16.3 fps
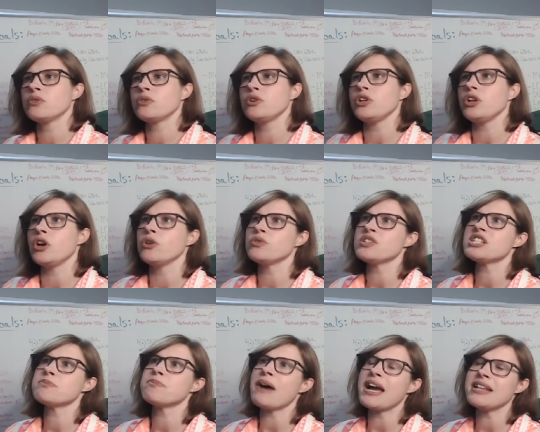you know,
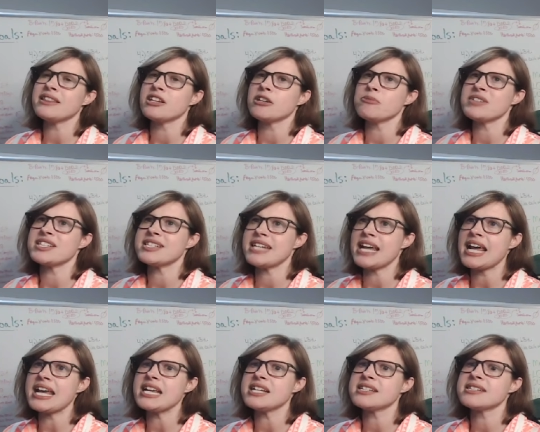despite their
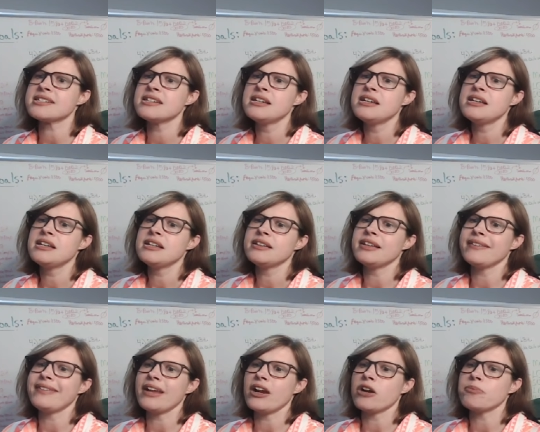mistakes,
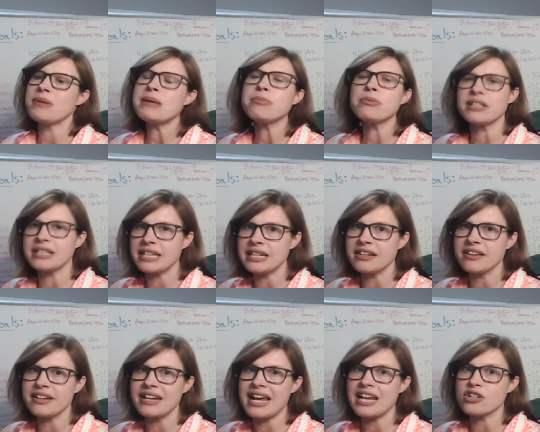that they are people at the end of
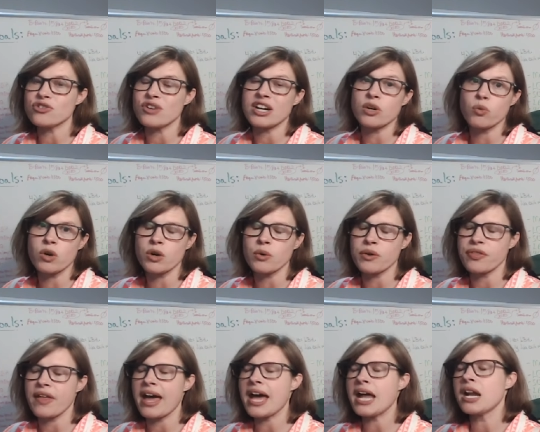the day and trying to work with
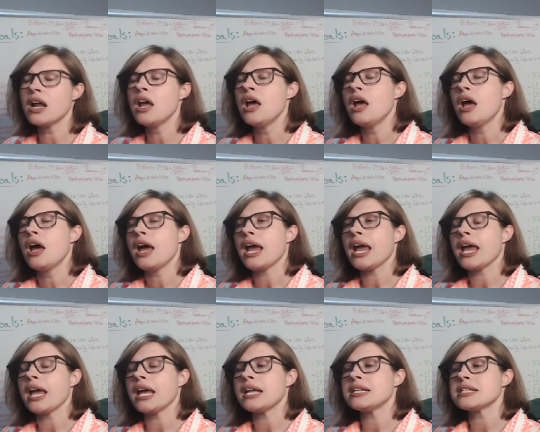that.
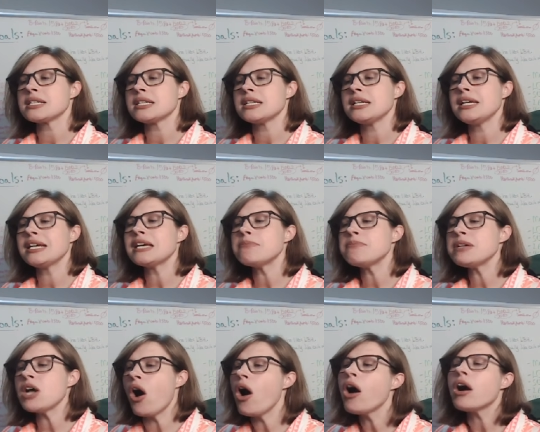And it can be
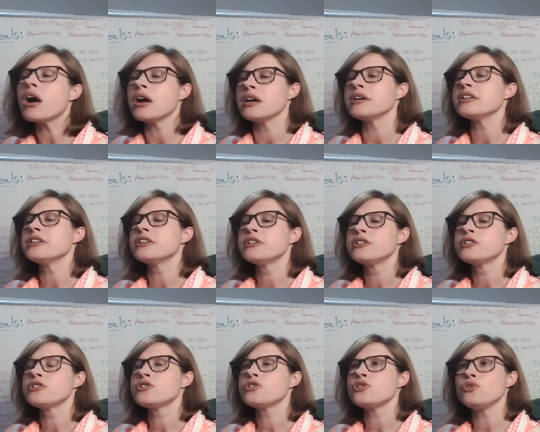hard
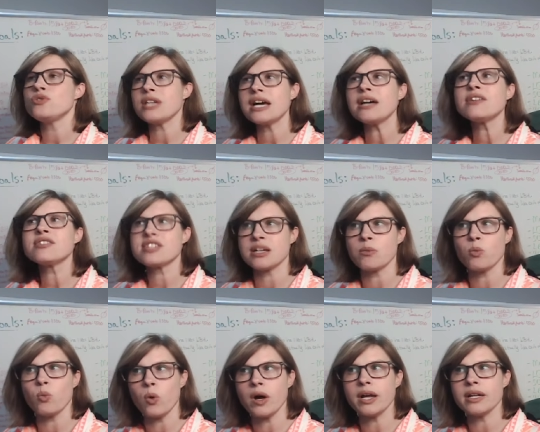to tell
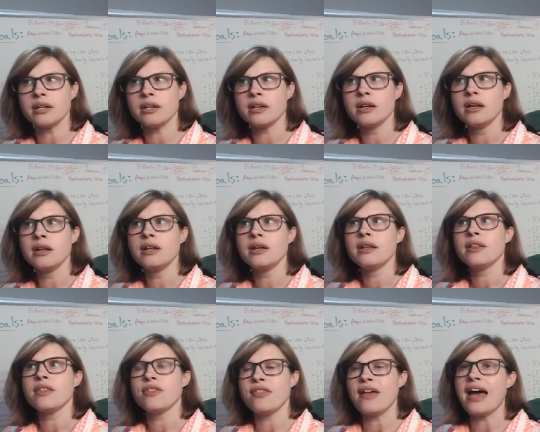someone
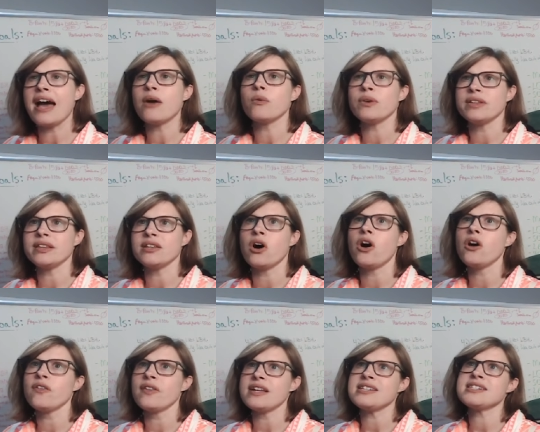that when
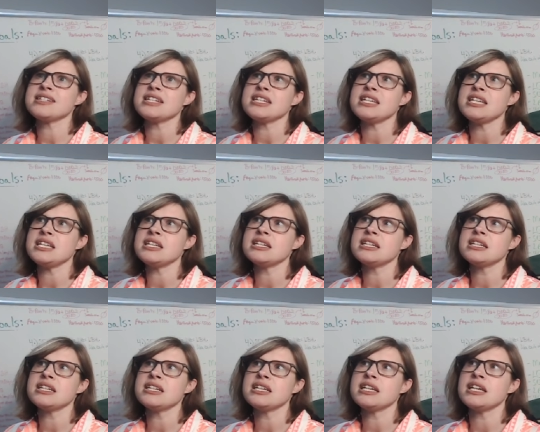all they see
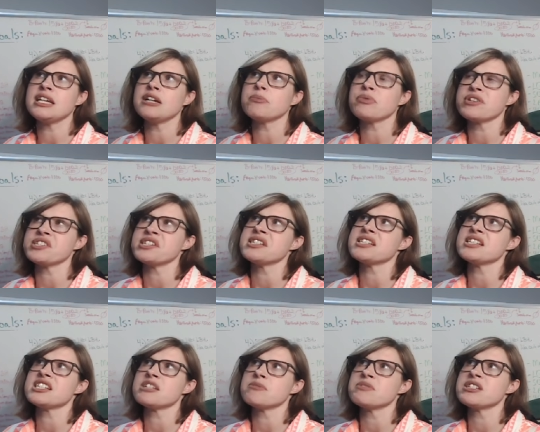in a prison
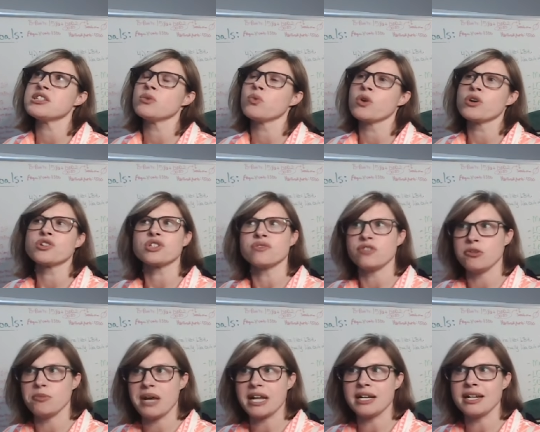system is the worst of
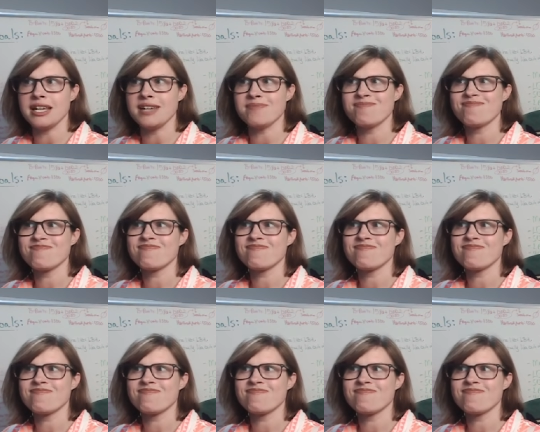humanity.